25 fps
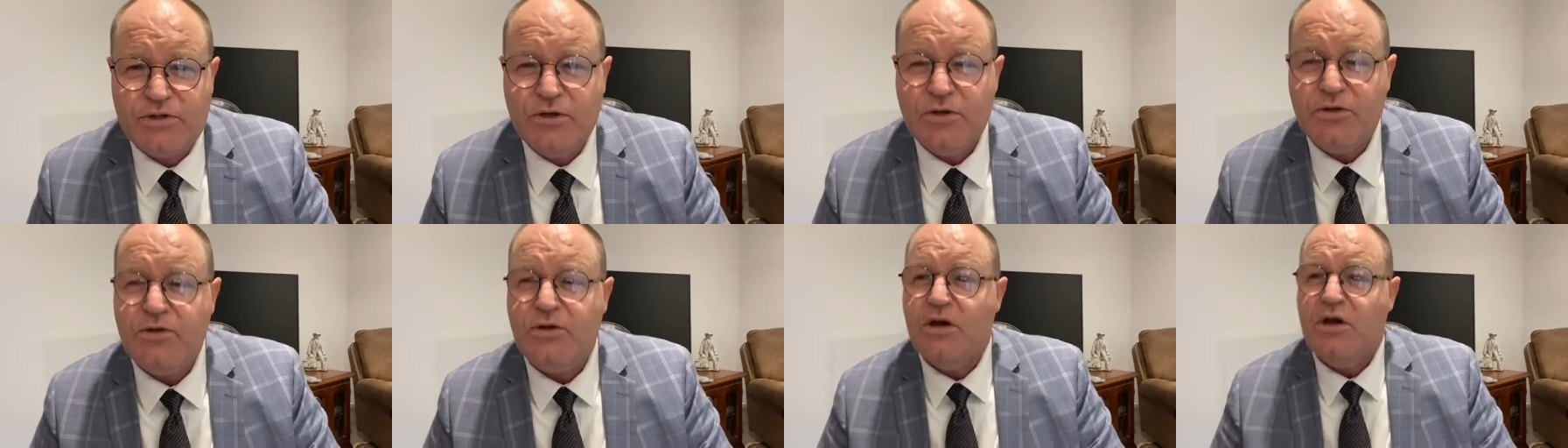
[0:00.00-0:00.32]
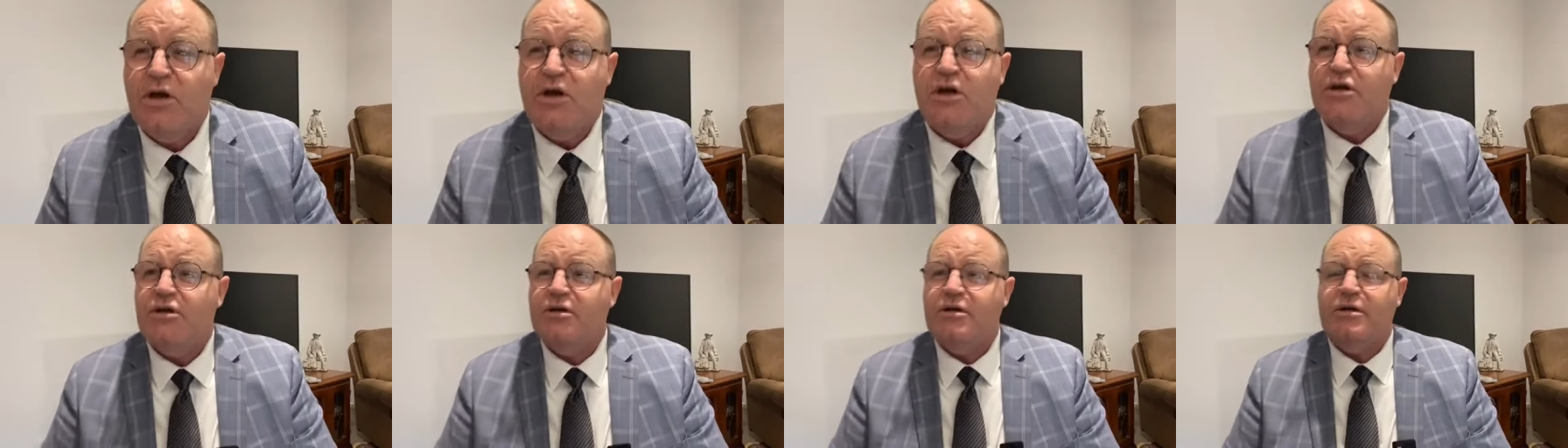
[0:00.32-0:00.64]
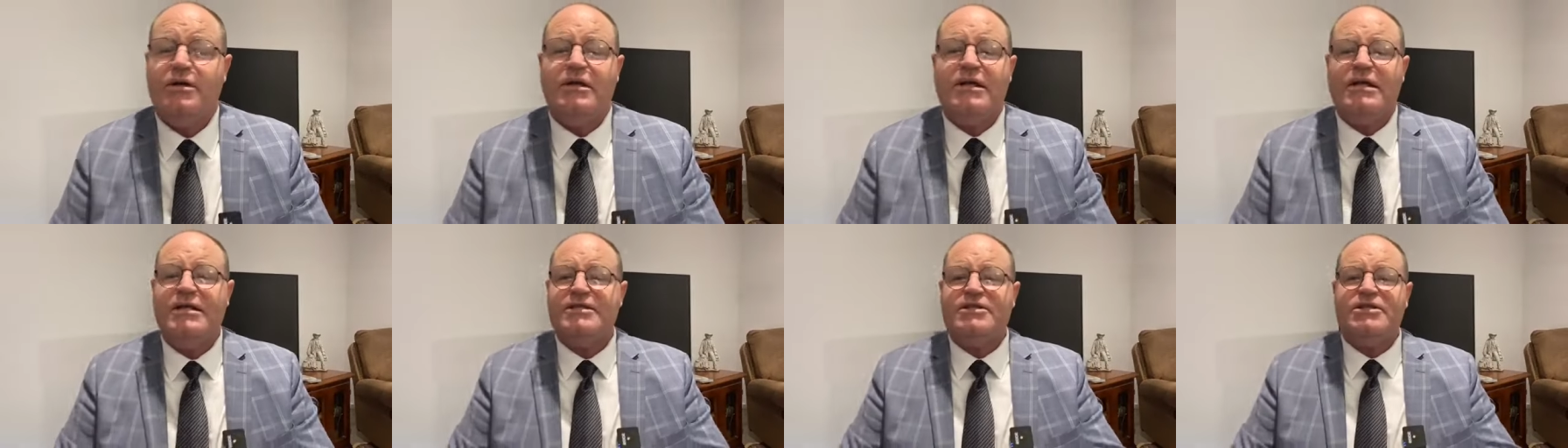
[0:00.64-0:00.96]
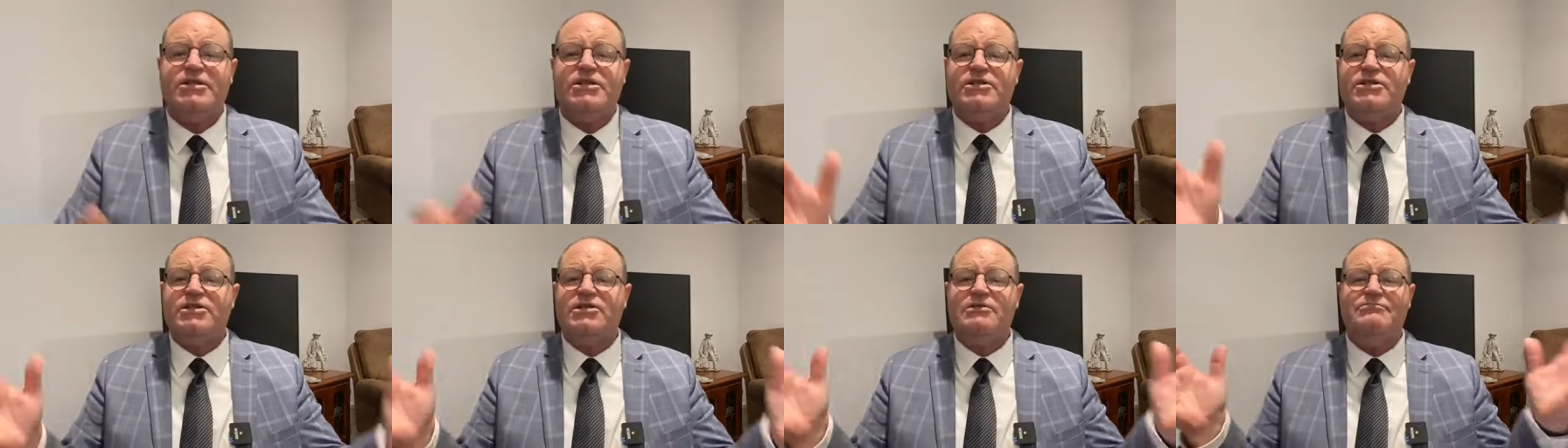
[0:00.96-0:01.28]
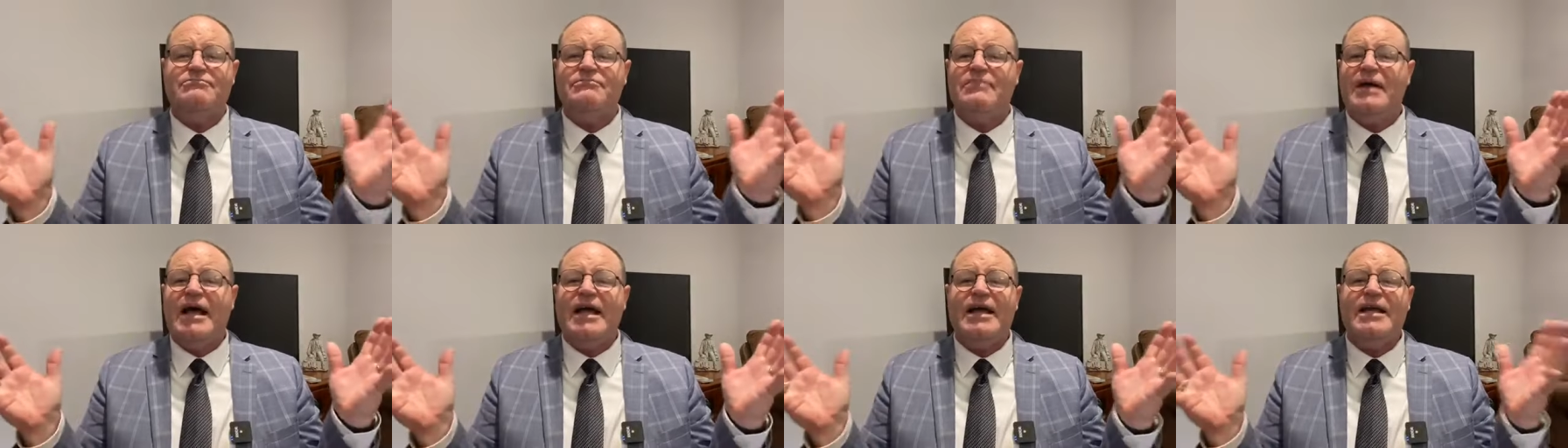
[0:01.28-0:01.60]
You, it's just
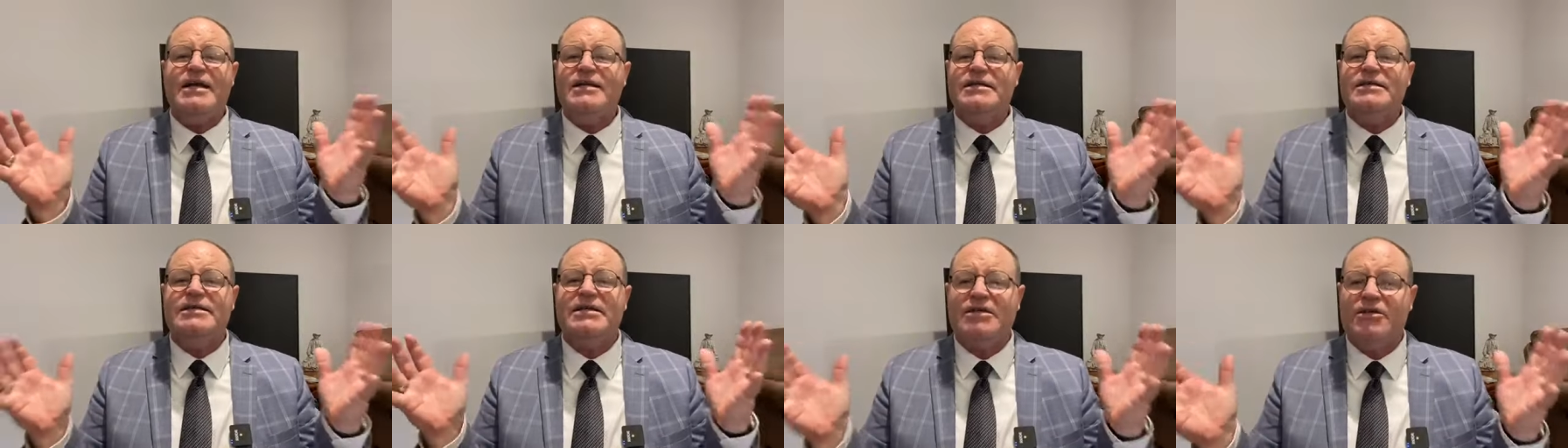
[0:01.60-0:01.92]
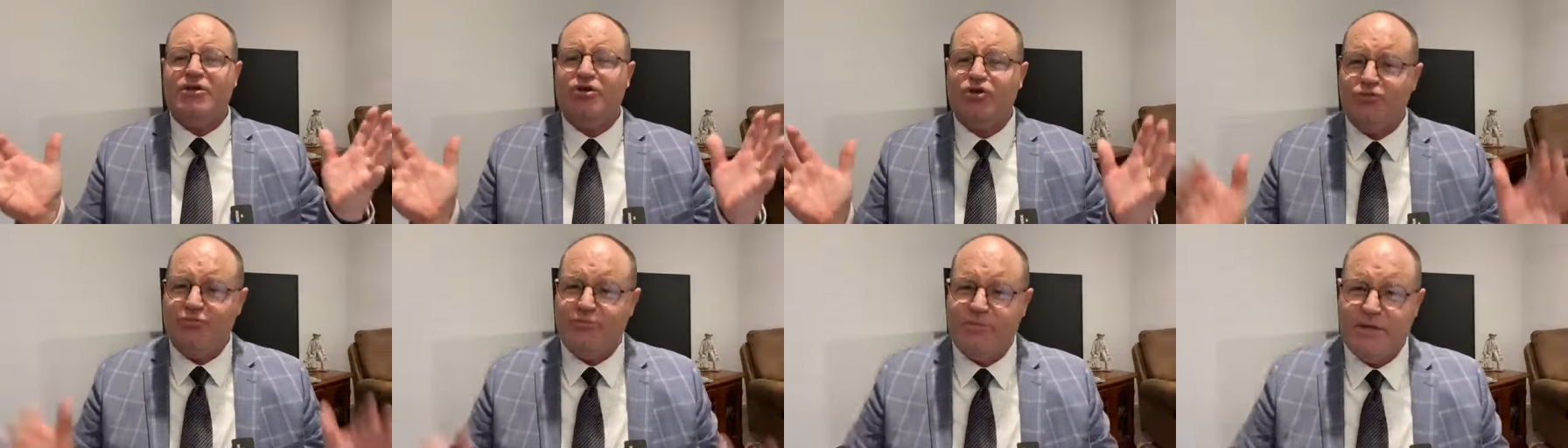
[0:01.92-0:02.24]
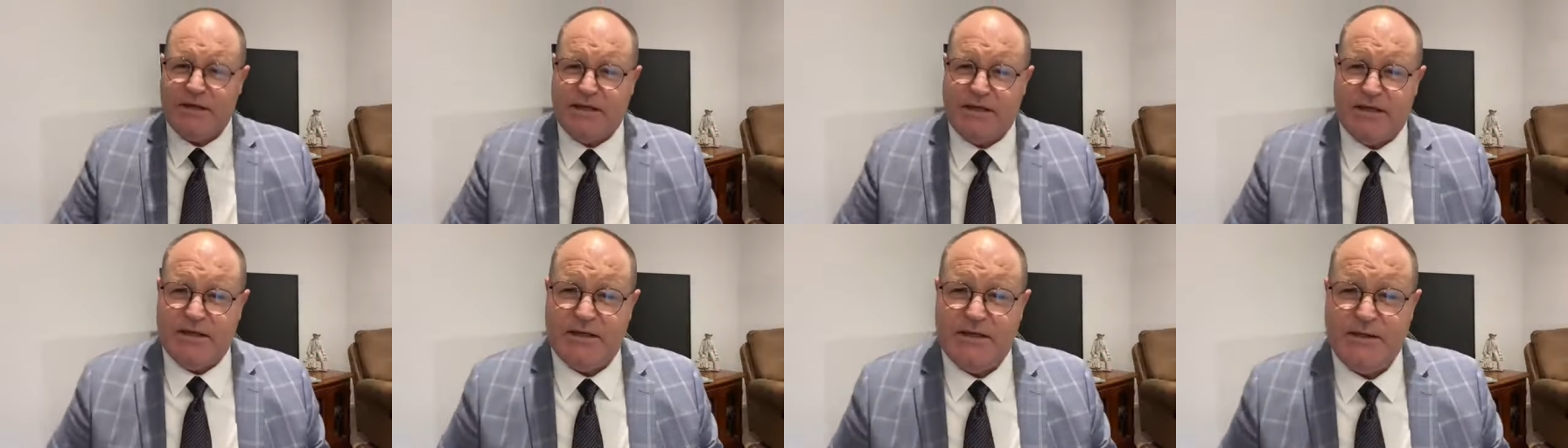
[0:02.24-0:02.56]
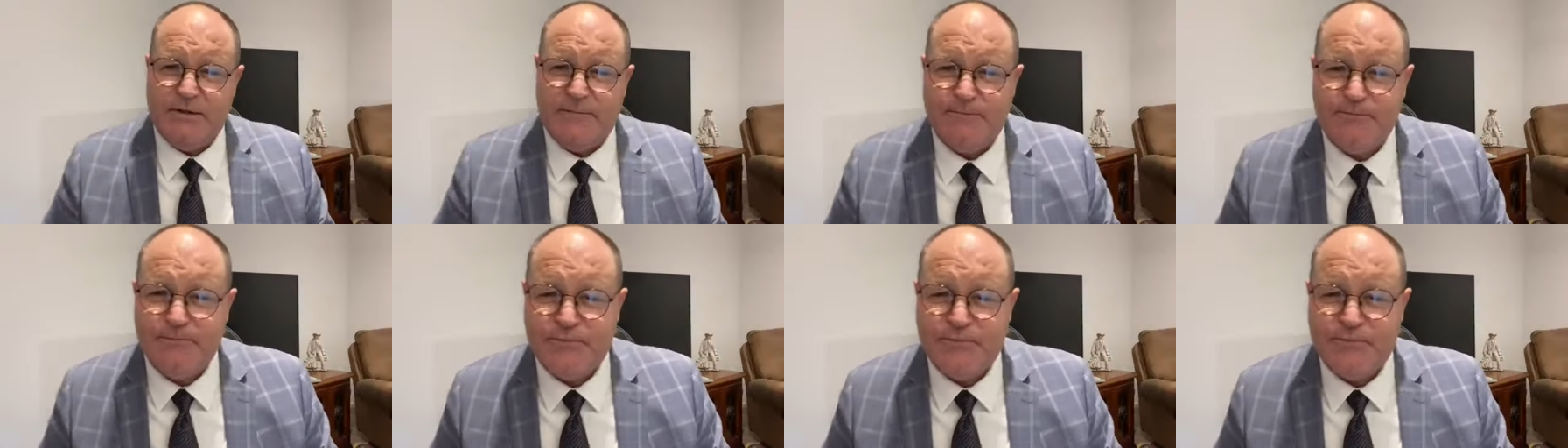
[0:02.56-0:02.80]
amazing to me,